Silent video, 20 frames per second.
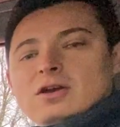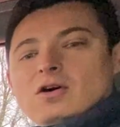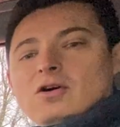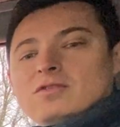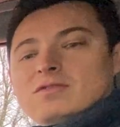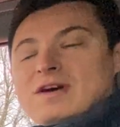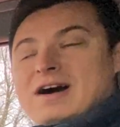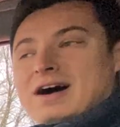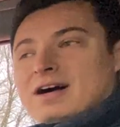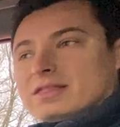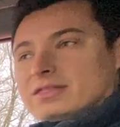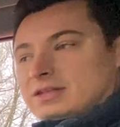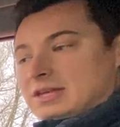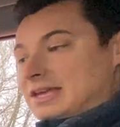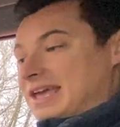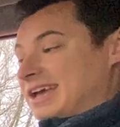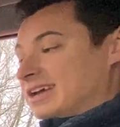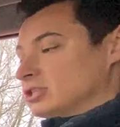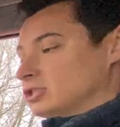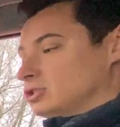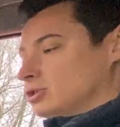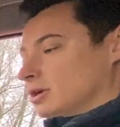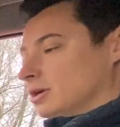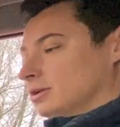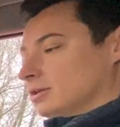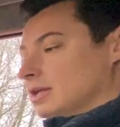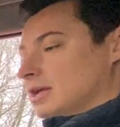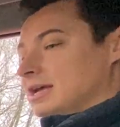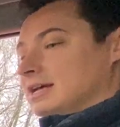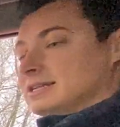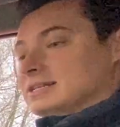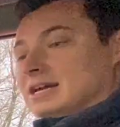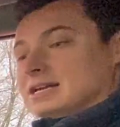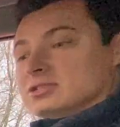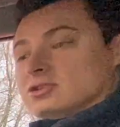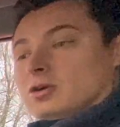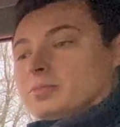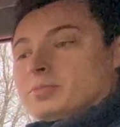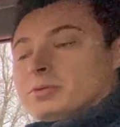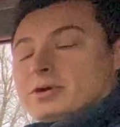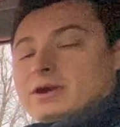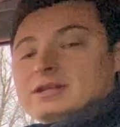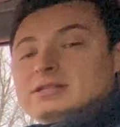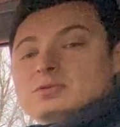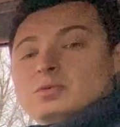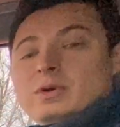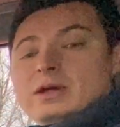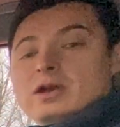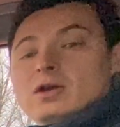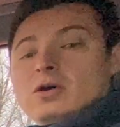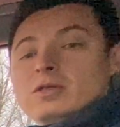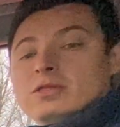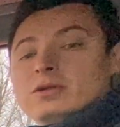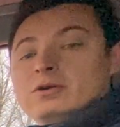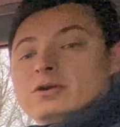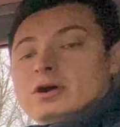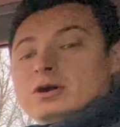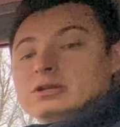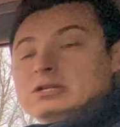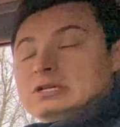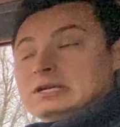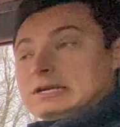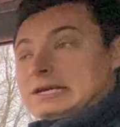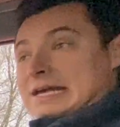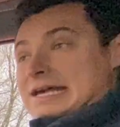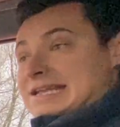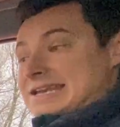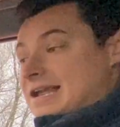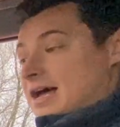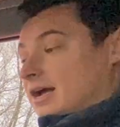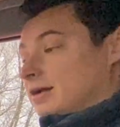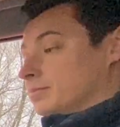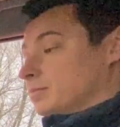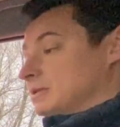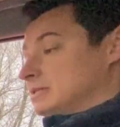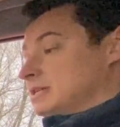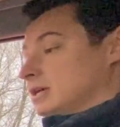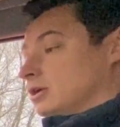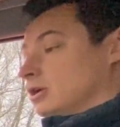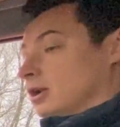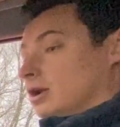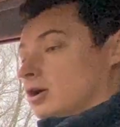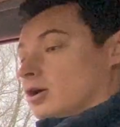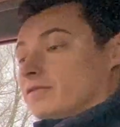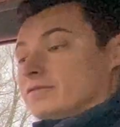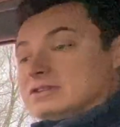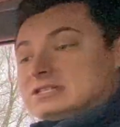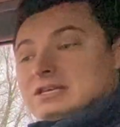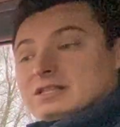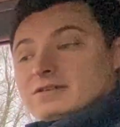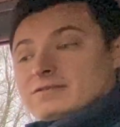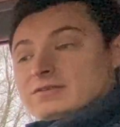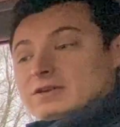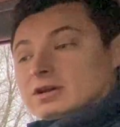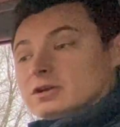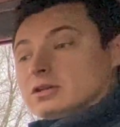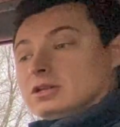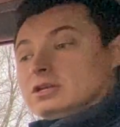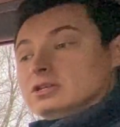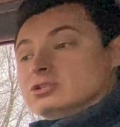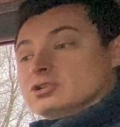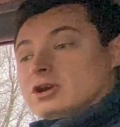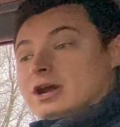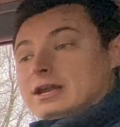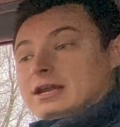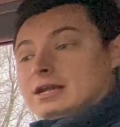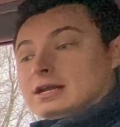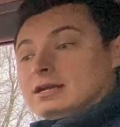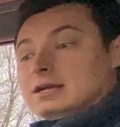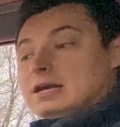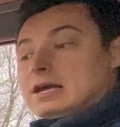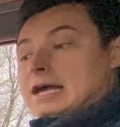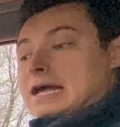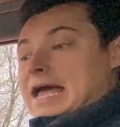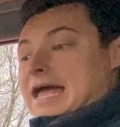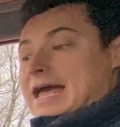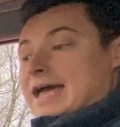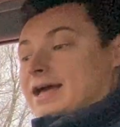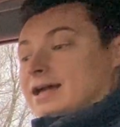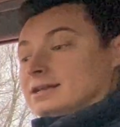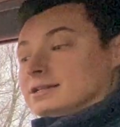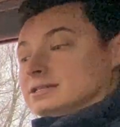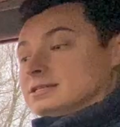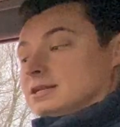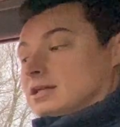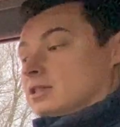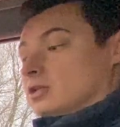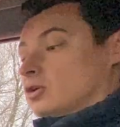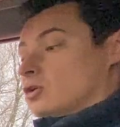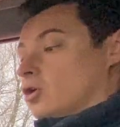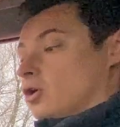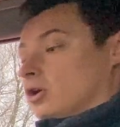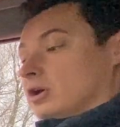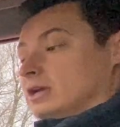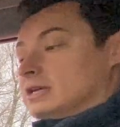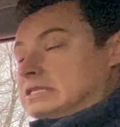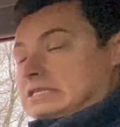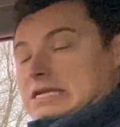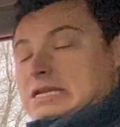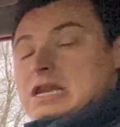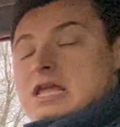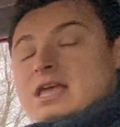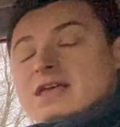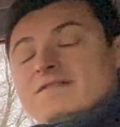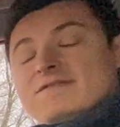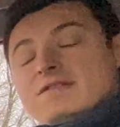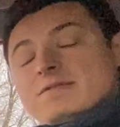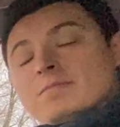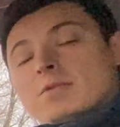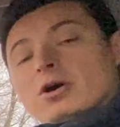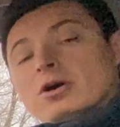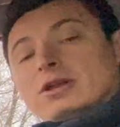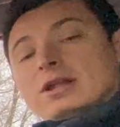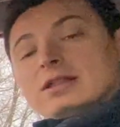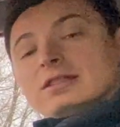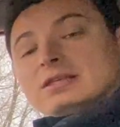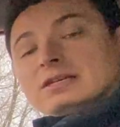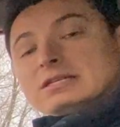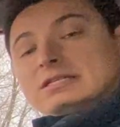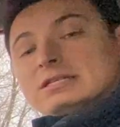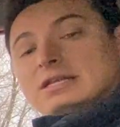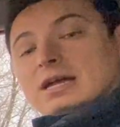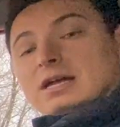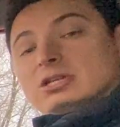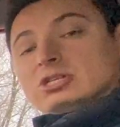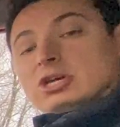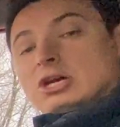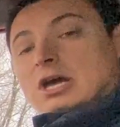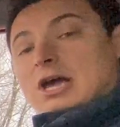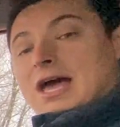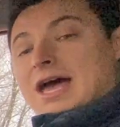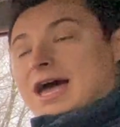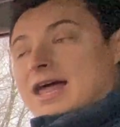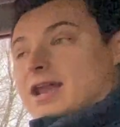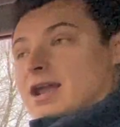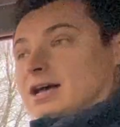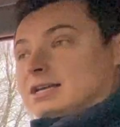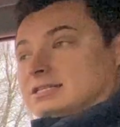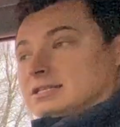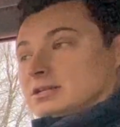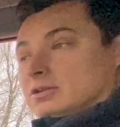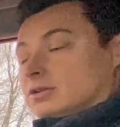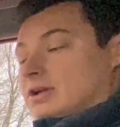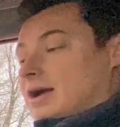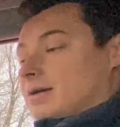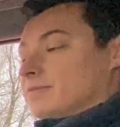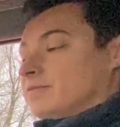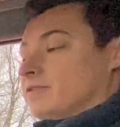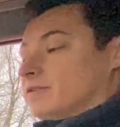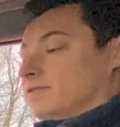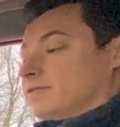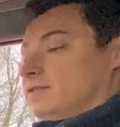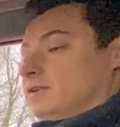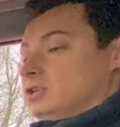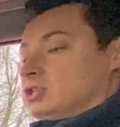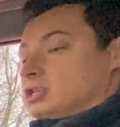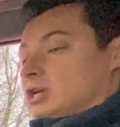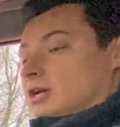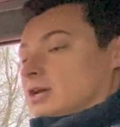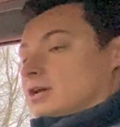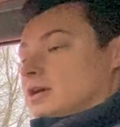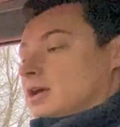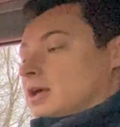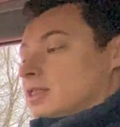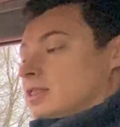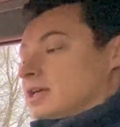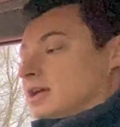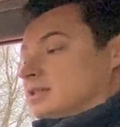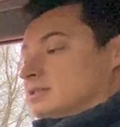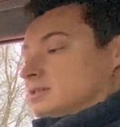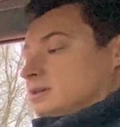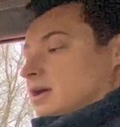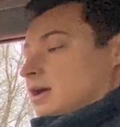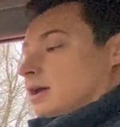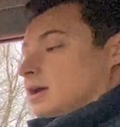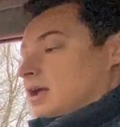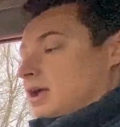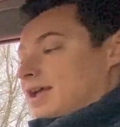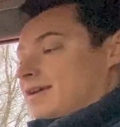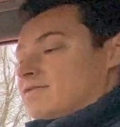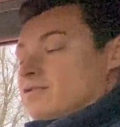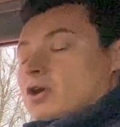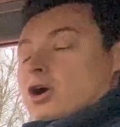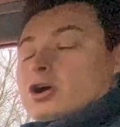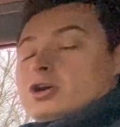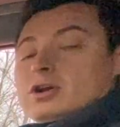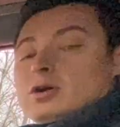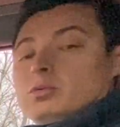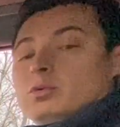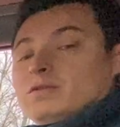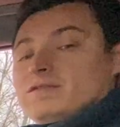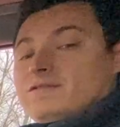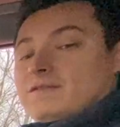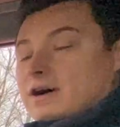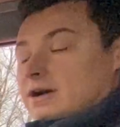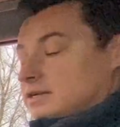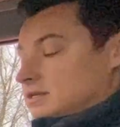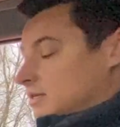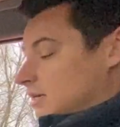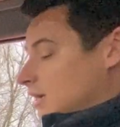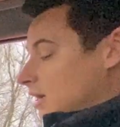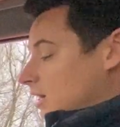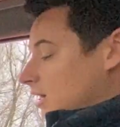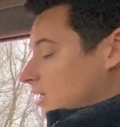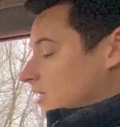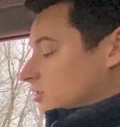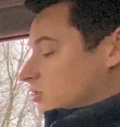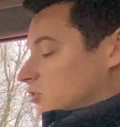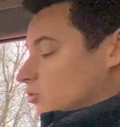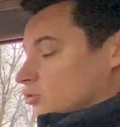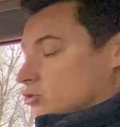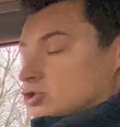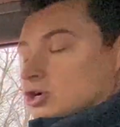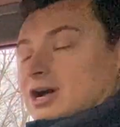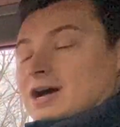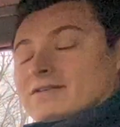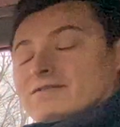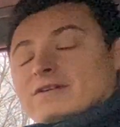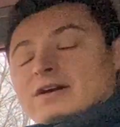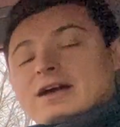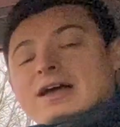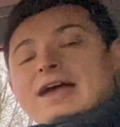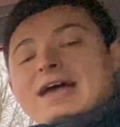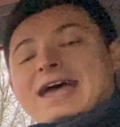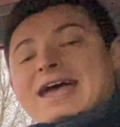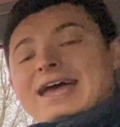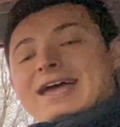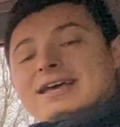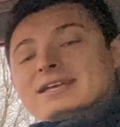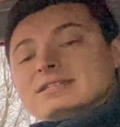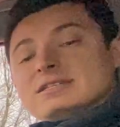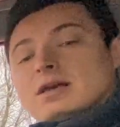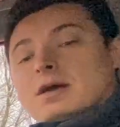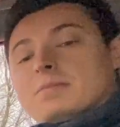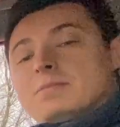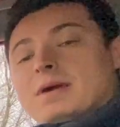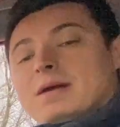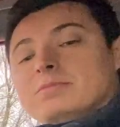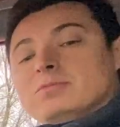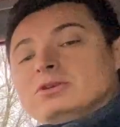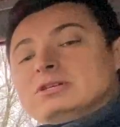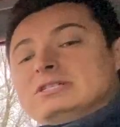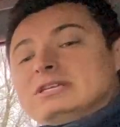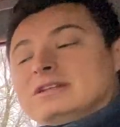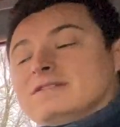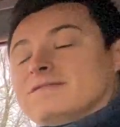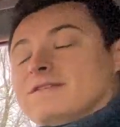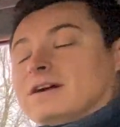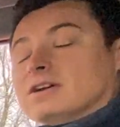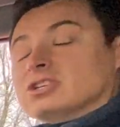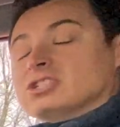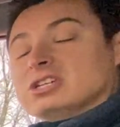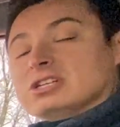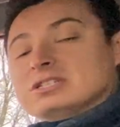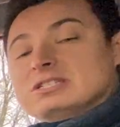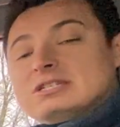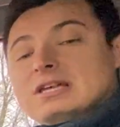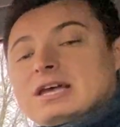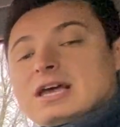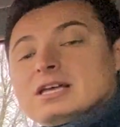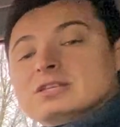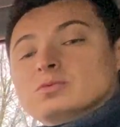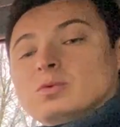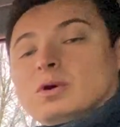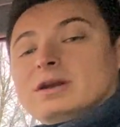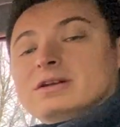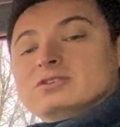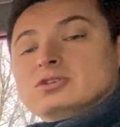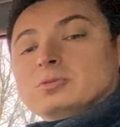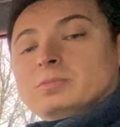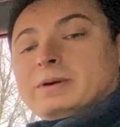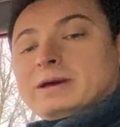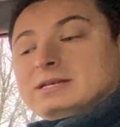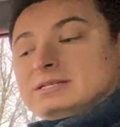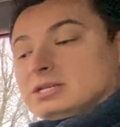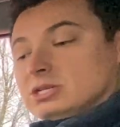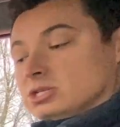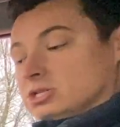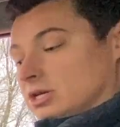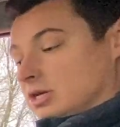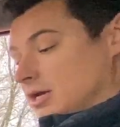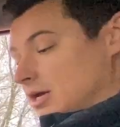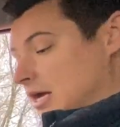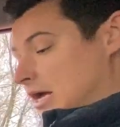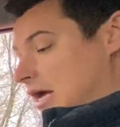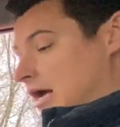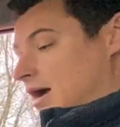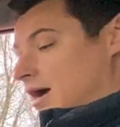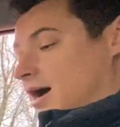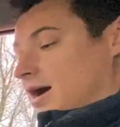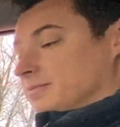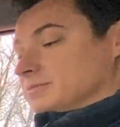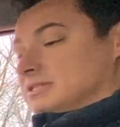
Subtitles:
of how the X-Trail does operate when on the road. Now in particular, obviously the vehicle is running and the car is in EV mode at this stage. A nice little comfort feature that every owner will find is your driver has memory seat functions as well as your passenger. I'm